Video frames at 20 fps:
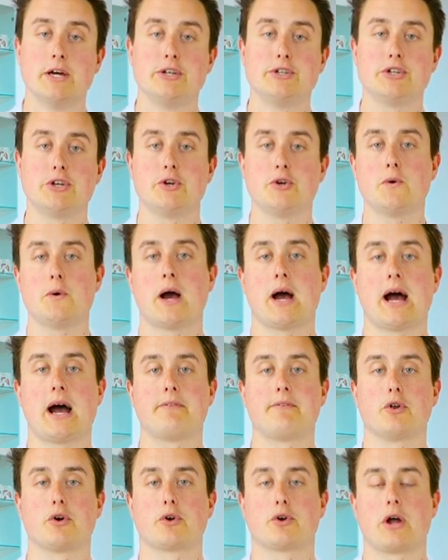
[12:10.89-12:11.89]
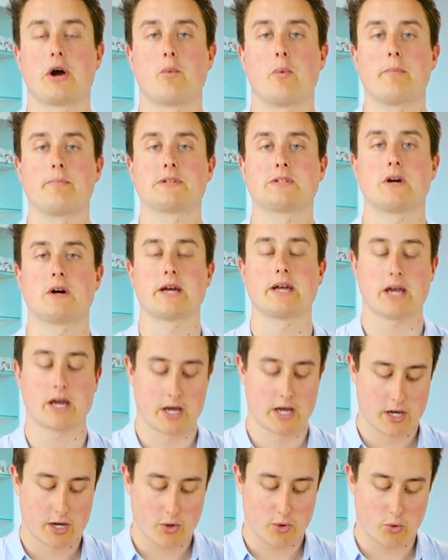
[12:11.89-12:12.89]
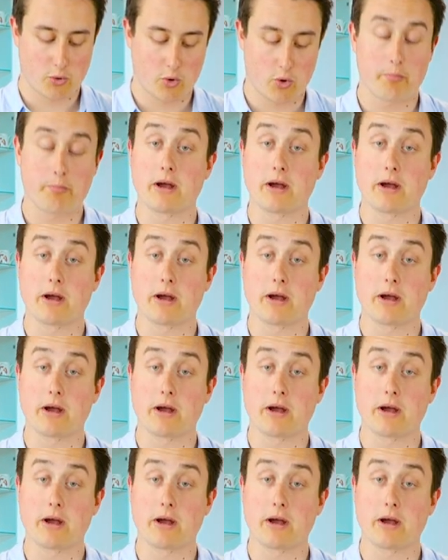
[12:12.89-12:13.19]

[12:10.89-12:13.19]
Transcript: Do have a look on our website or